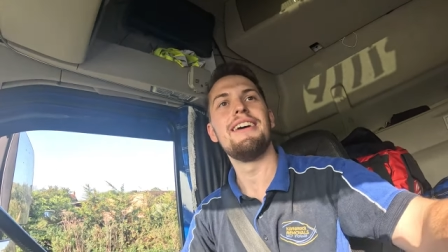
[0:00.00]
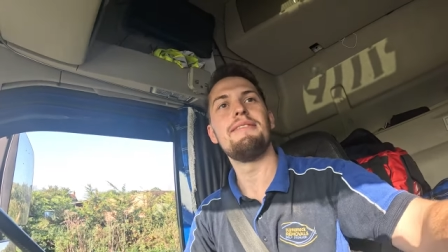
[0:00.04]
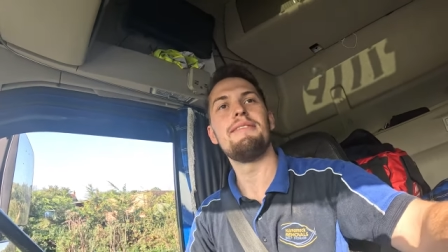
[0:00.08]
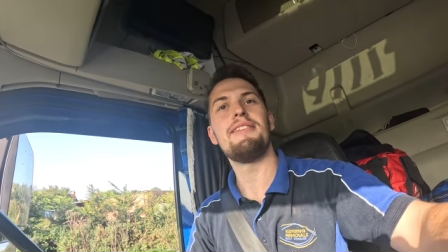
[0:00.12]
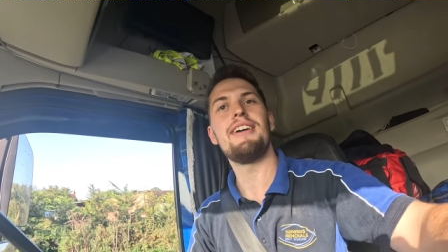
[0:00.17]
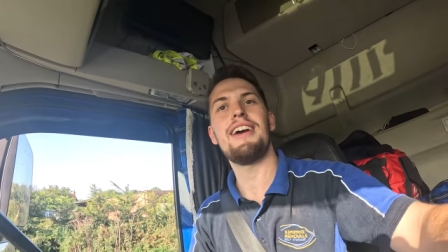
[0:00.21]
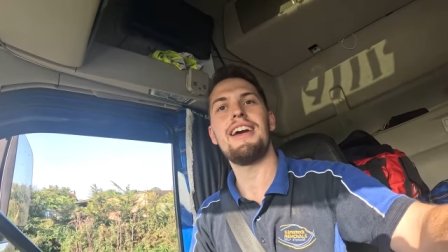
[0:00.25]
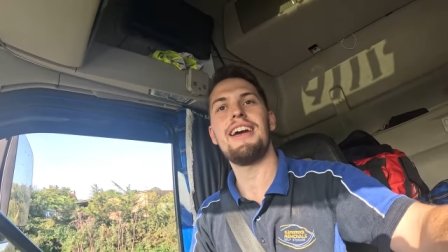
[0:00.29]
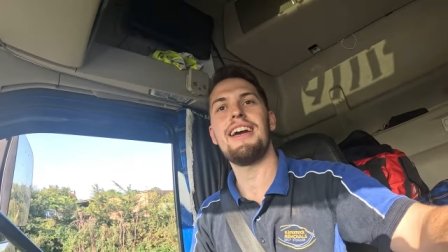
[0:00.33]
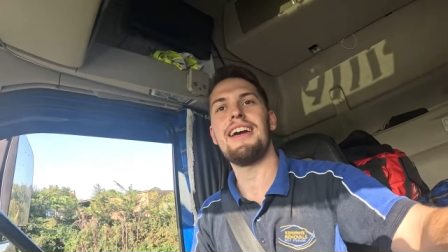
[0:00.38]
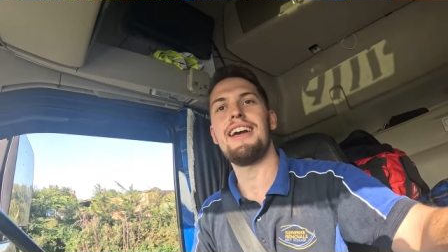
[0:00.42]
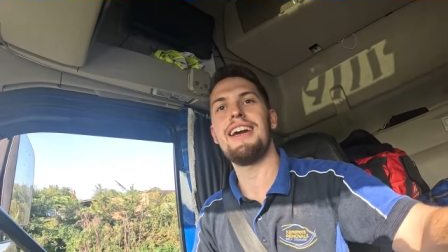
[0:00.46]

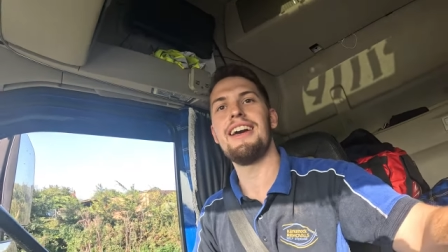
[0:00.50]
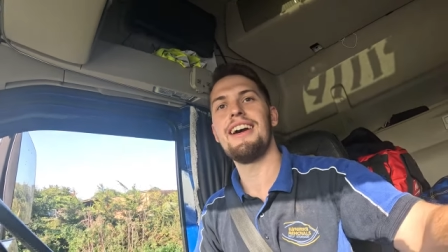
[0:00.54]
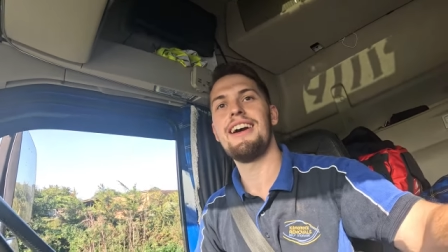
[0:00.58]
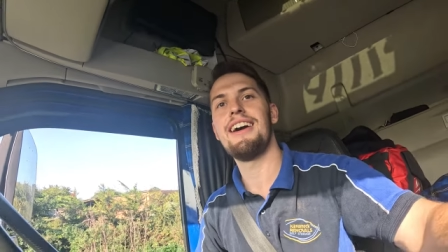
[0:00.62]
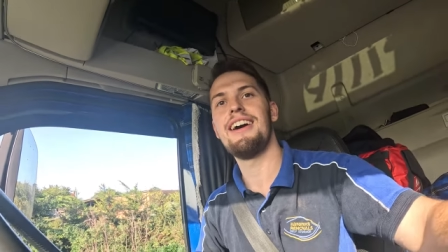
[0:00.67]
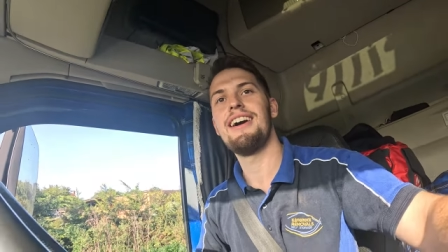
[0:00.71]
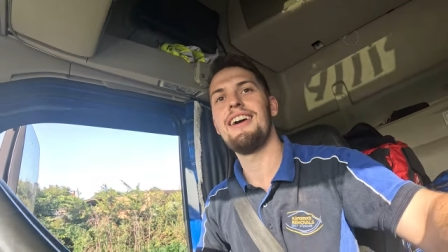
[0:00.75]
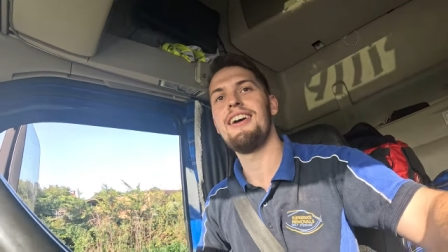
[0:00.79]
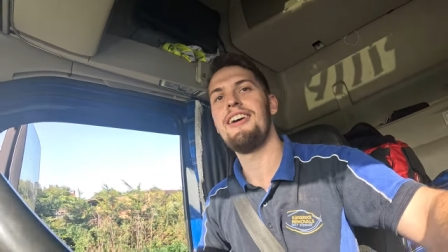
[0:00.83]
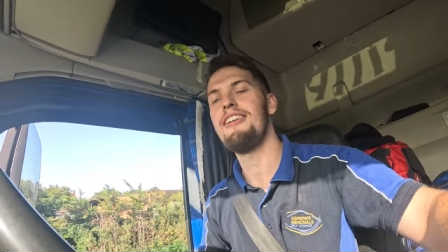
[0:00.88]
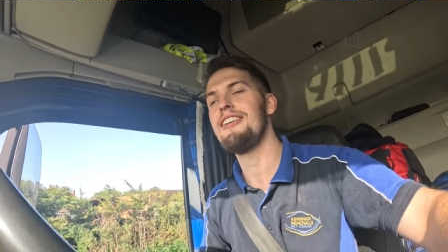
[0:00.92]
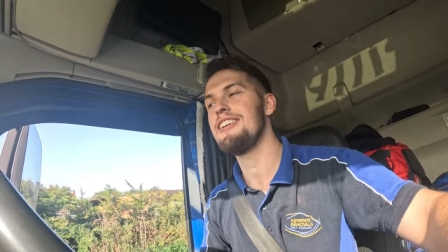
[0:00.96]
But I
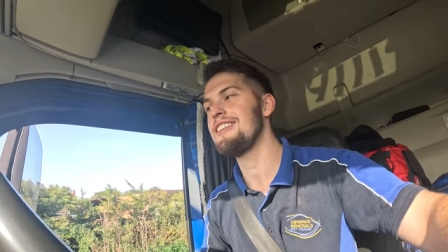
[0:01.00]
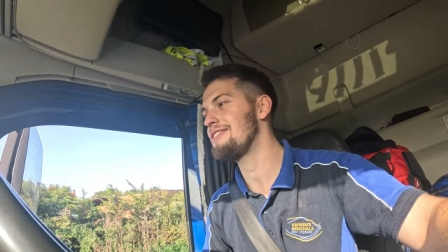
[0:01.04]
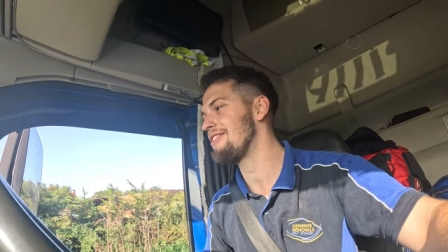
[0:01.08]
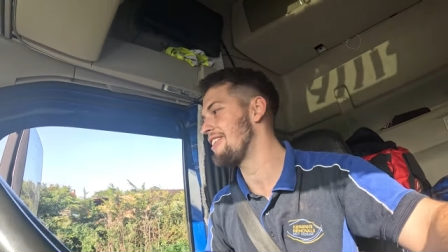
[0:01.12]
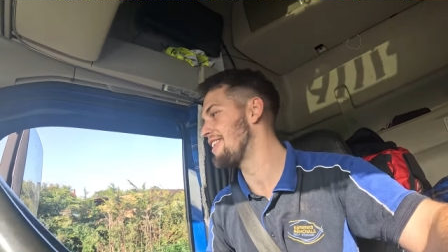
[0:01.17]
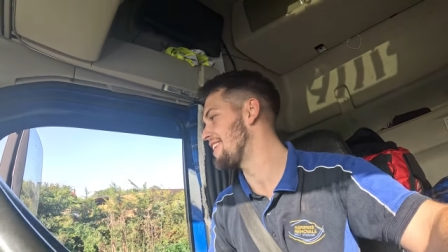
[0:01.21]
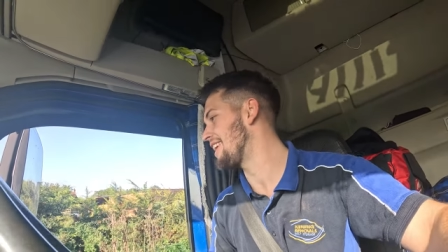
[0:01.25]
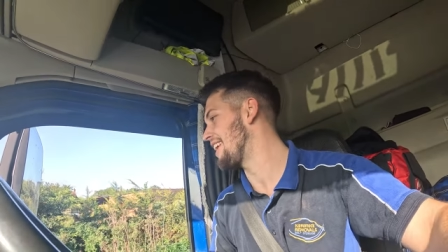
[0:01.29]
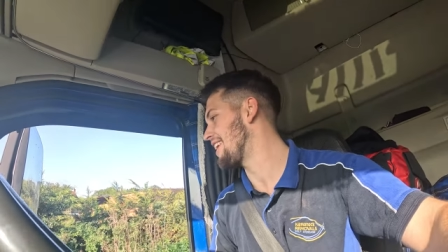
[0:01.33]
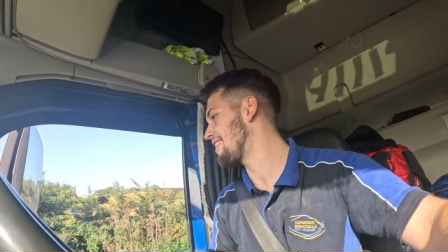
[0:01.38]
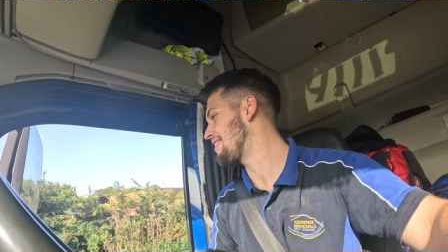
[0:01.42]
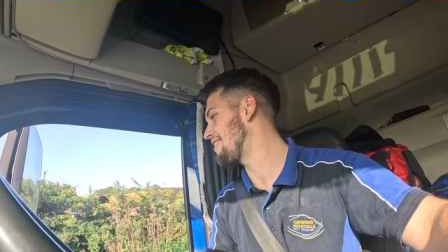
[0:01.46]
always
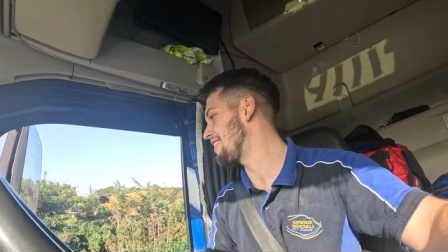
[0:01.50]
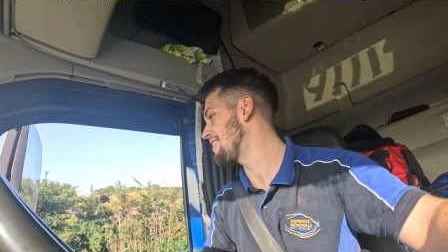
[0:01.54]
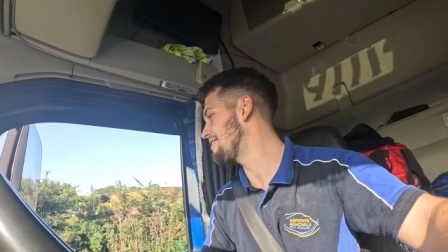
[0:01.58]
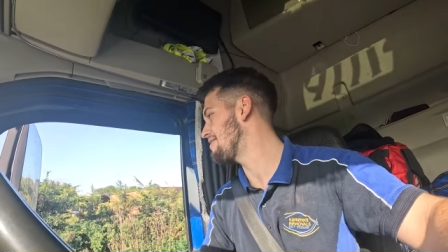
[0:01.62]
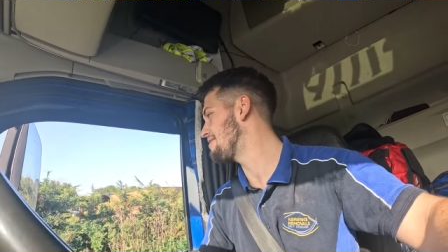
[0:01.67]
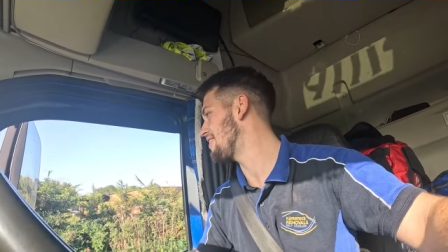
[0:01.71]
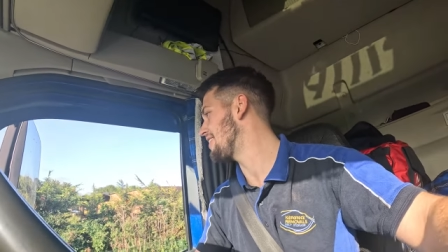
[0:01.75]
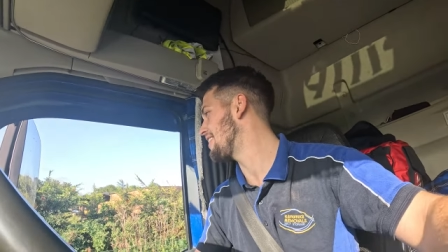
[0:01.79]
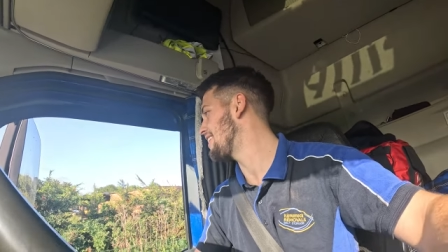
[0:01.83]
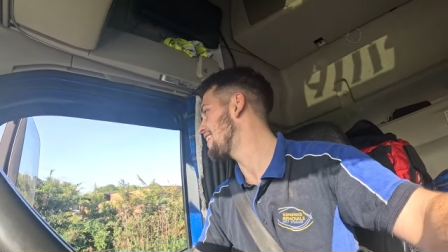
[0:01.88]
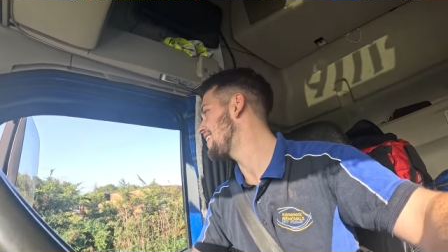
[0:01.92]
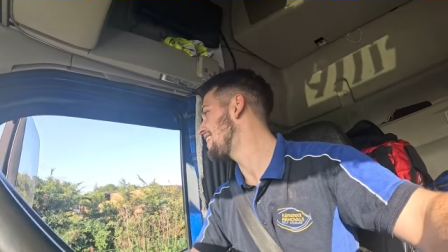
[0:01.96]
find that quite
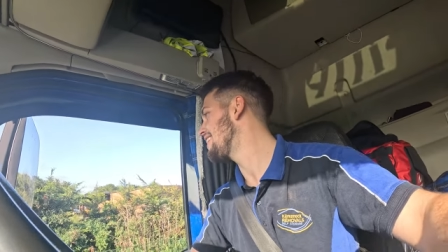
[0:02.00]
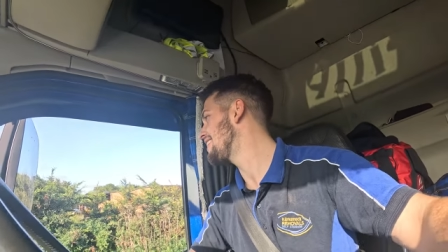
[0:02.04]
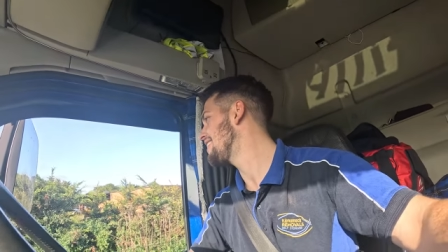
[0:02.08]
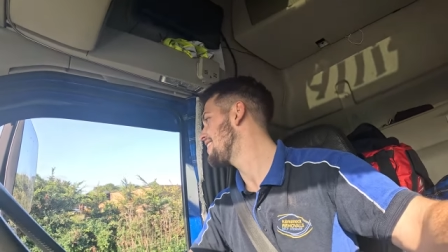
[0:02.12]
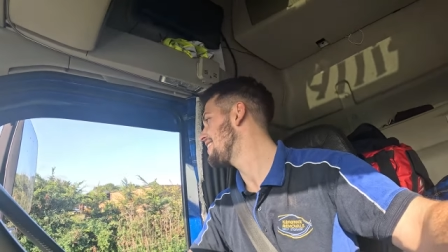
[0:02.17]
funny,